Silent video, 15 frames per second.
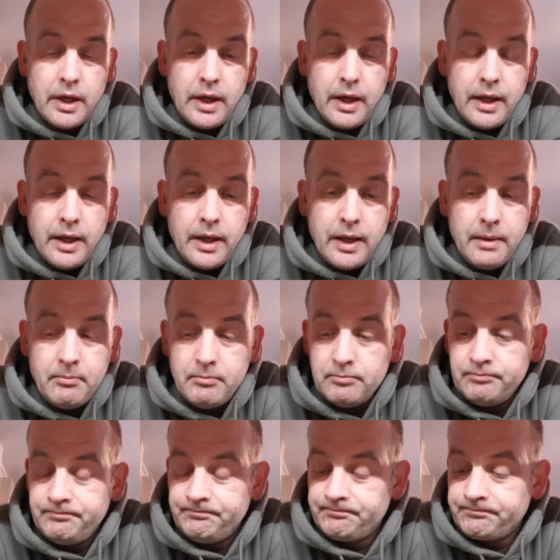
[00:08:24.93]
So
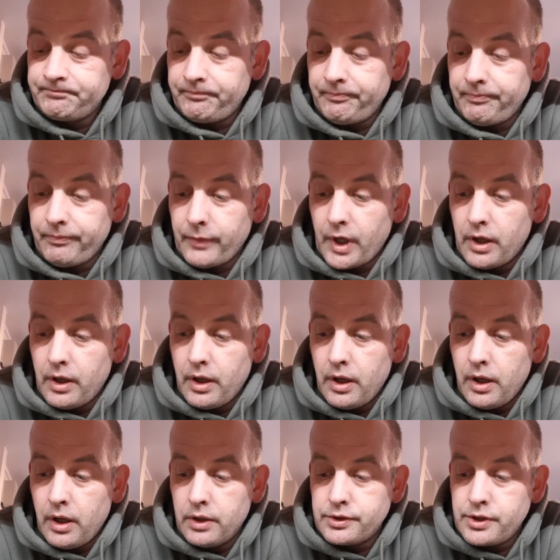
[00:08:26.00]

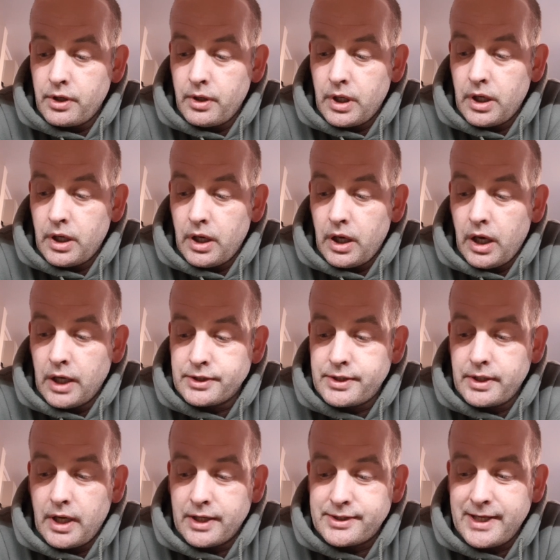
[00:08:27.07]
I
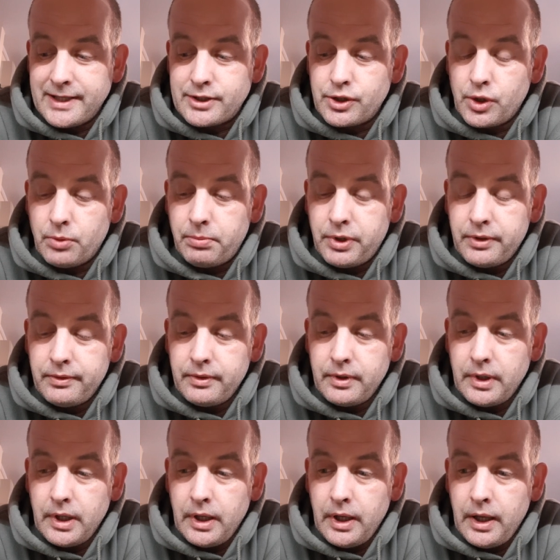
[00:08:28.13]
set up.
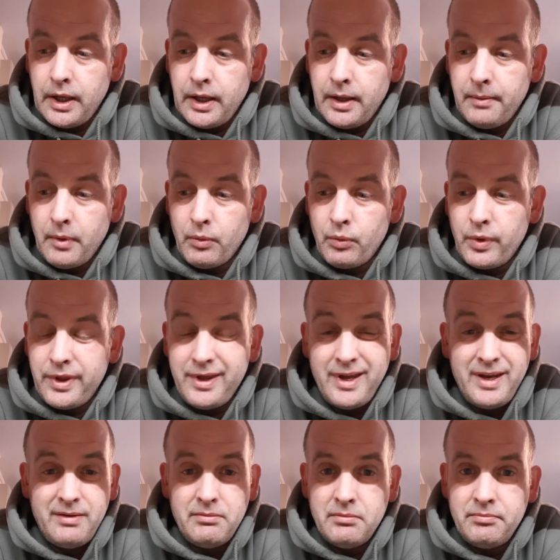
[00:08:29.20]

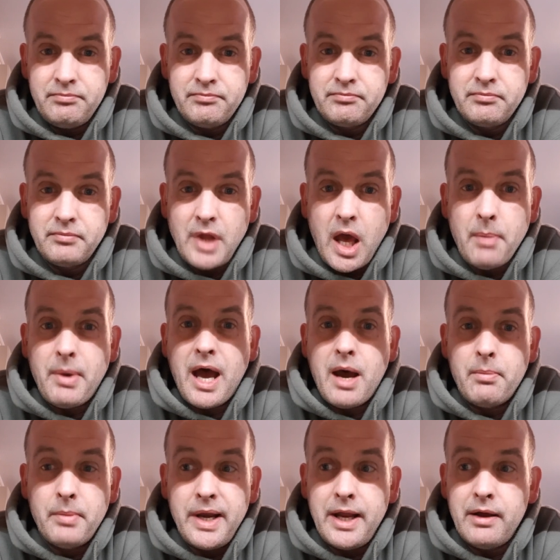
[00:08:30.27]
Within about
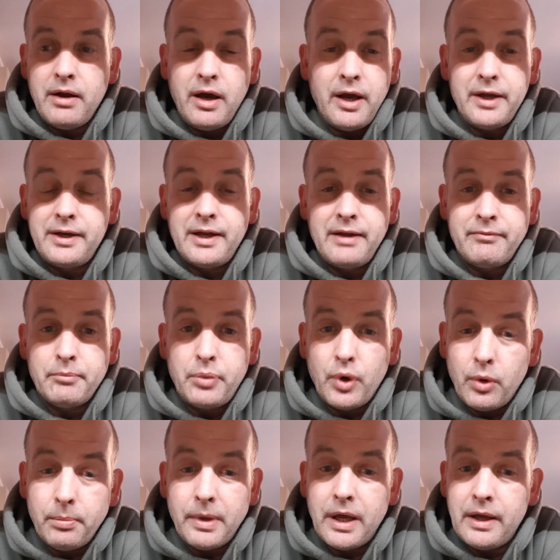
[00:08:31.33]
a minute, I hadn't even
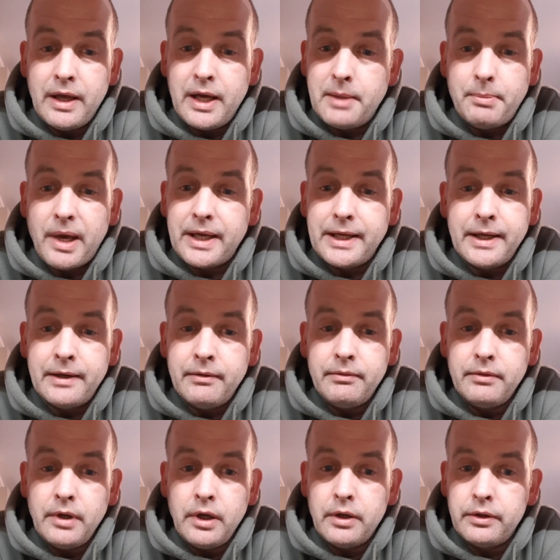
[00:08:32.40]
put any bait in,
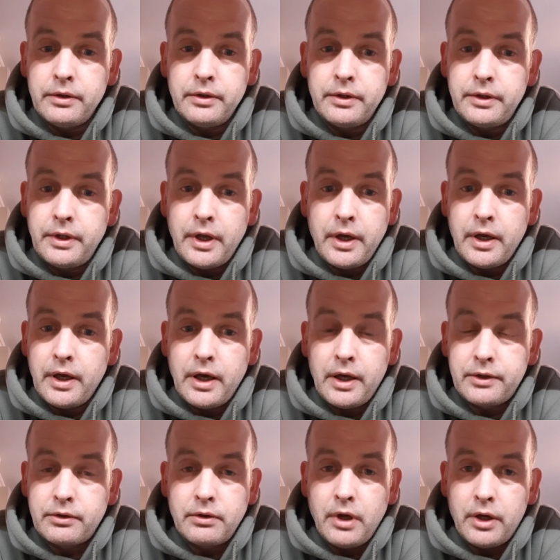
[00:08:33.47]
and
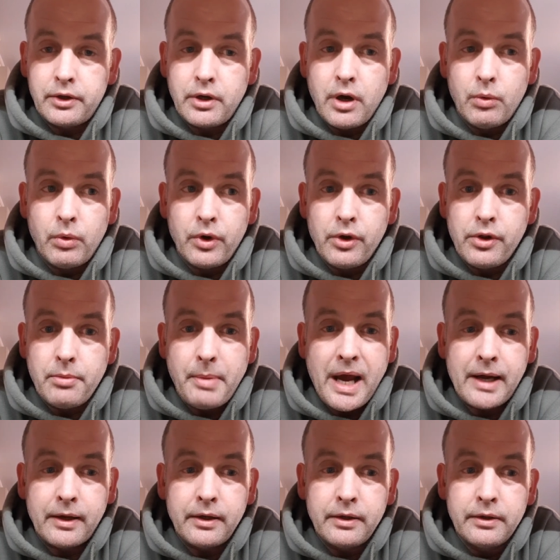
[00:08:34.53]
I'd got one on the
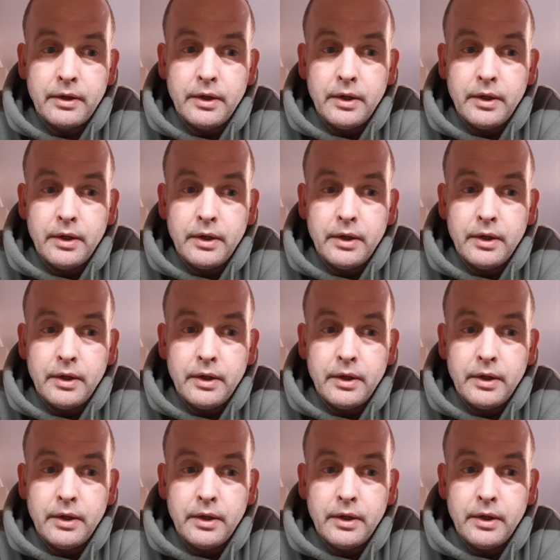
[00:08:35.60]
bank.